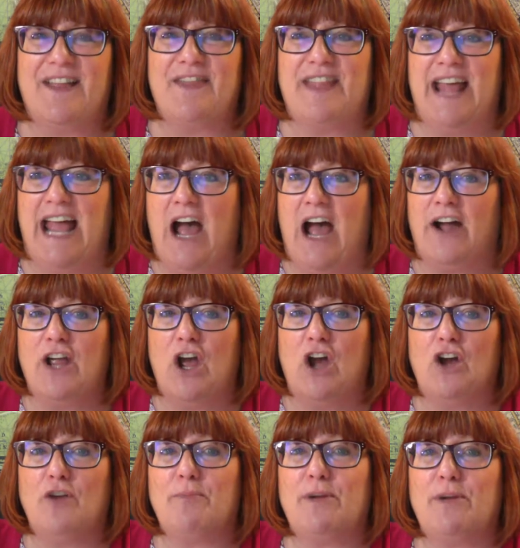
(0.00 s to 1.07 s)
There, I
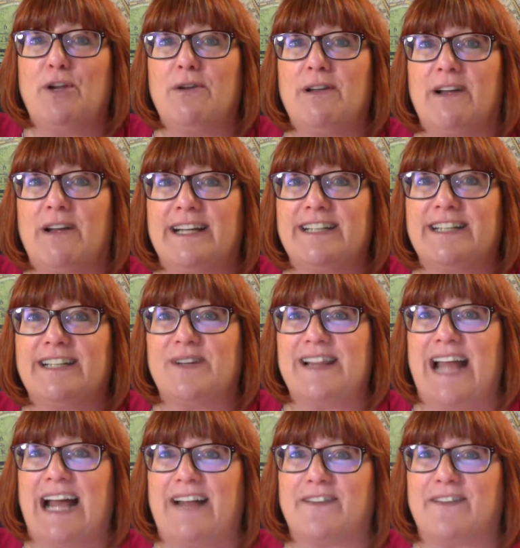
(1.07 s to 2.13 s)
hope you like doing
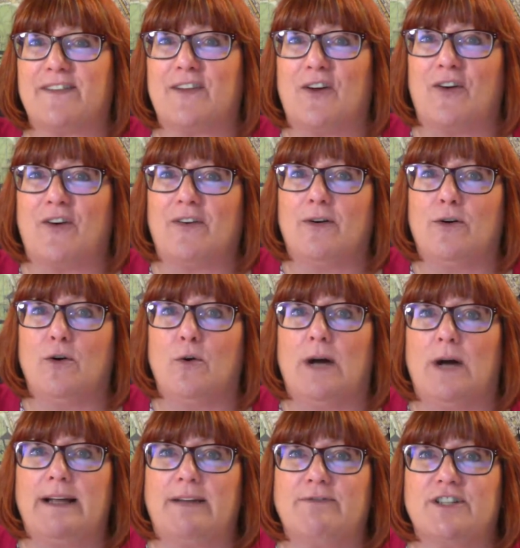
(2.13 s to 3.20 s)
that song. Oh,
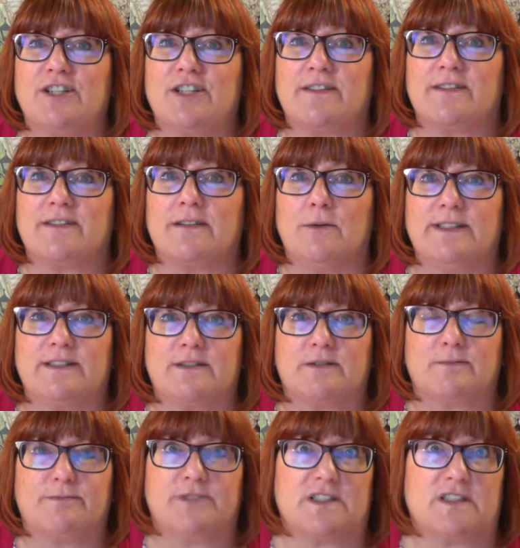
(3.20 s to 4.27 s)
I have to just, it's
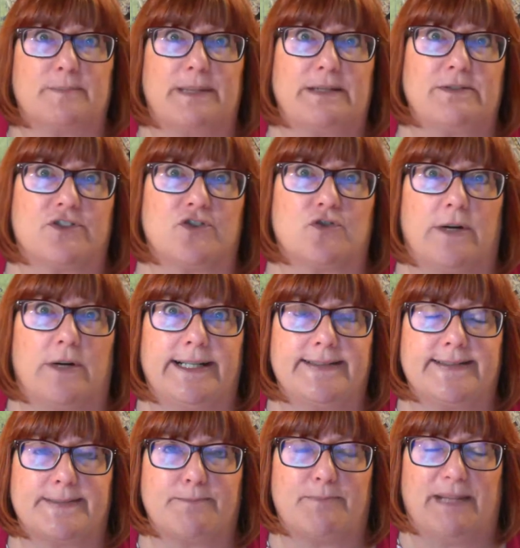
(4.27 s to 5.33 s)
just about to try
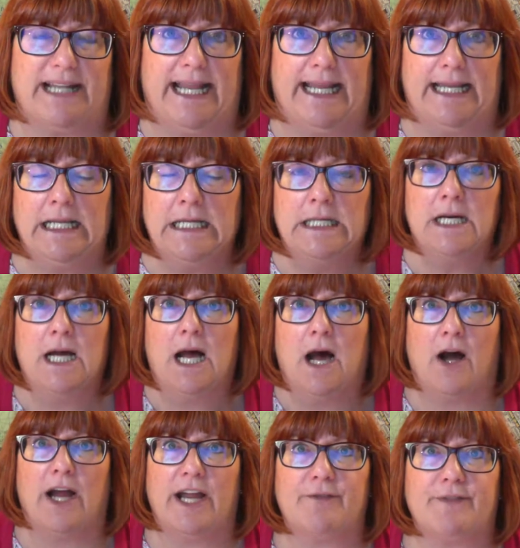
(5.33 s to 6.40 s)
and play
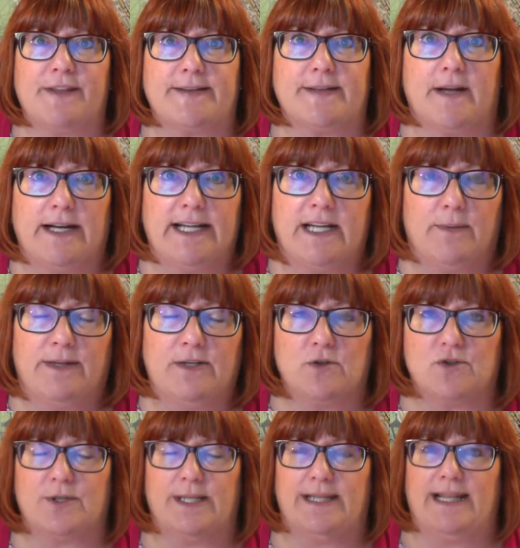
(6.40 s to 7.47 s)
Eye of the Tiger. We're
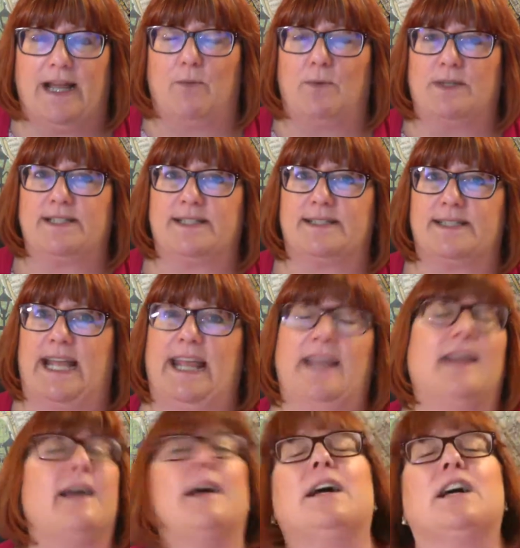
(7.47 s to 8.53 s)
not doing that one today.
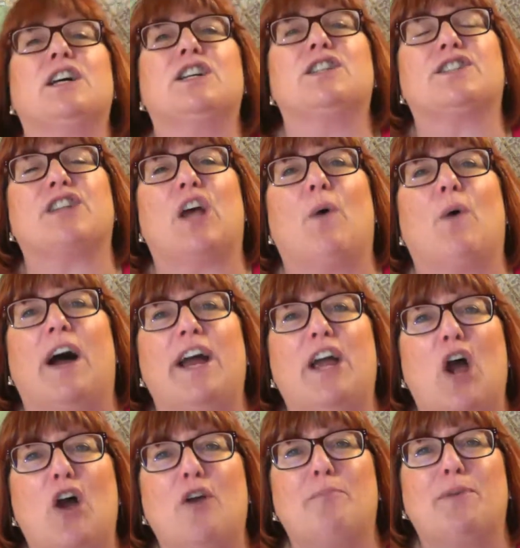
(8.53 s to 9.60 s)
So I
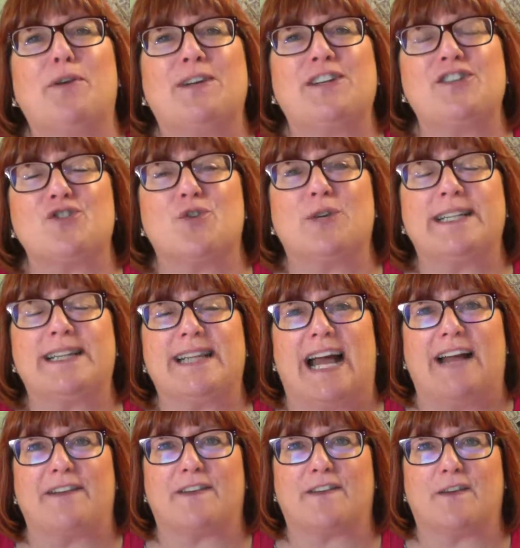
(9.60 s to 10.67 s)
hope you enjoyed
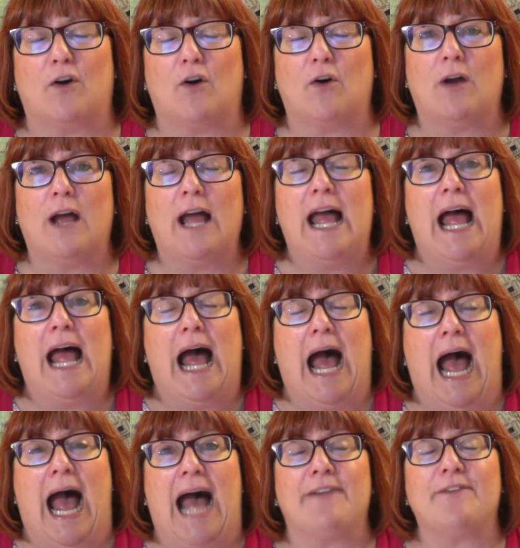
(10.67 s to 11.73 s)
that song.
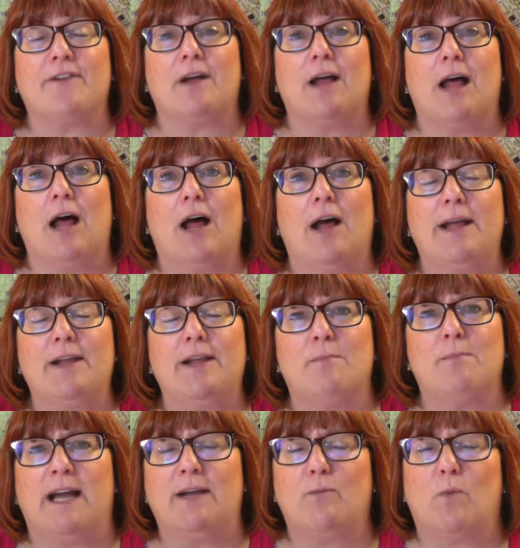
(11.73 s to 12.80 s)
And you
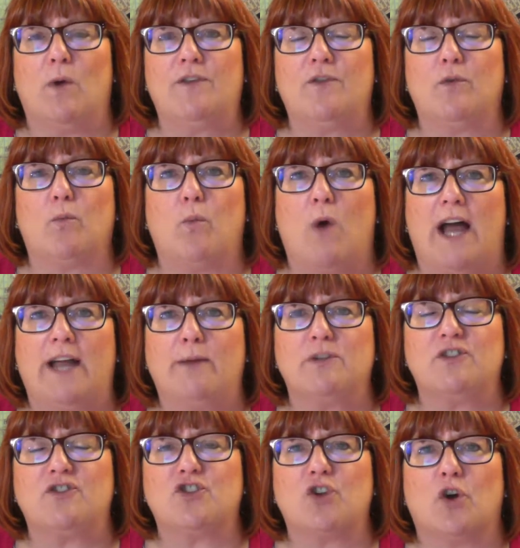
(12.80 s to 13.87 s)
might wonder, why
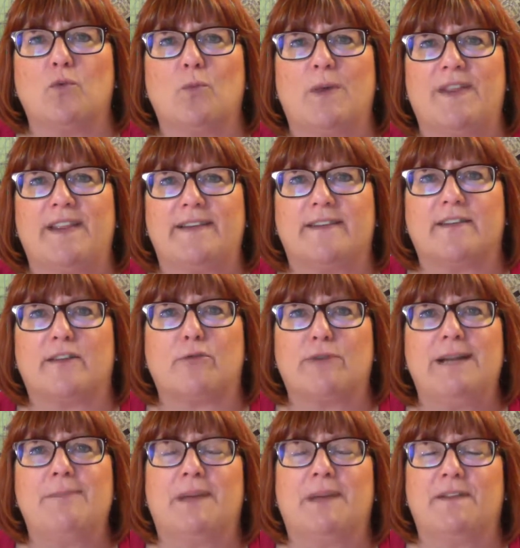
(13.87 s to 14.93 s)
was John with his
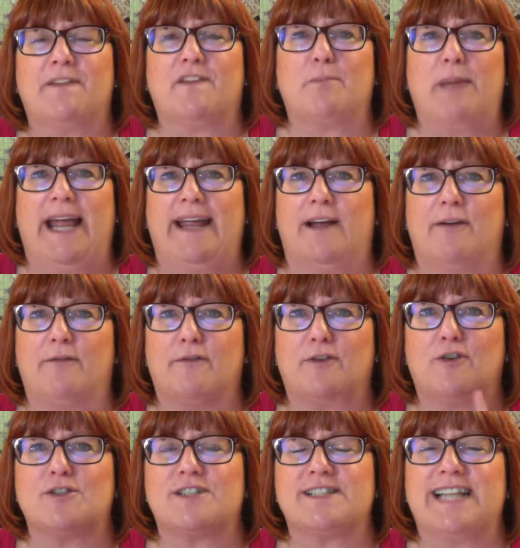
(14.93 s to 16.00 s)
3 months' pay? I
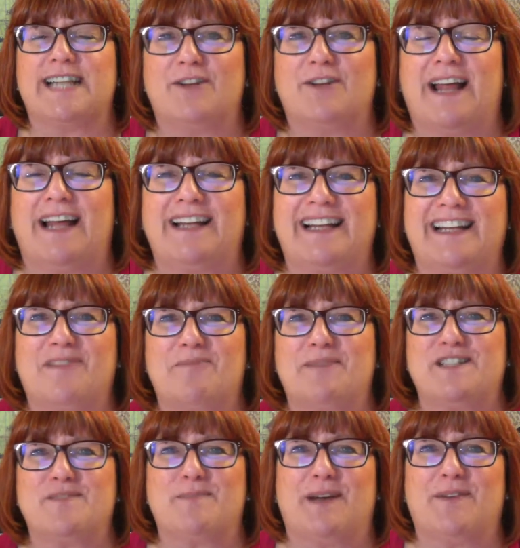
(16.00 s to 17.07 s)
forgot to tell you that little
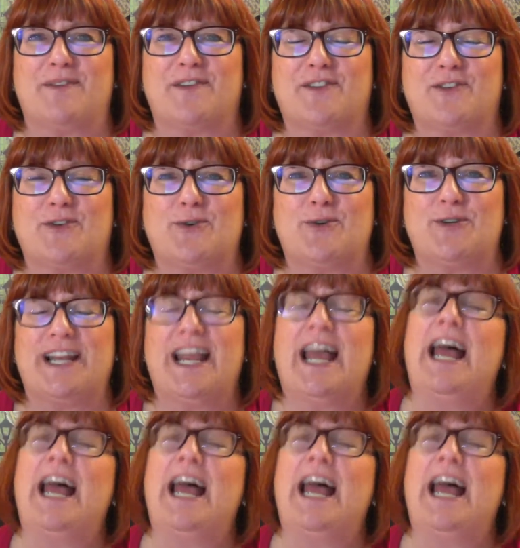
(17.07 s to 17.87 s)
bit about the story.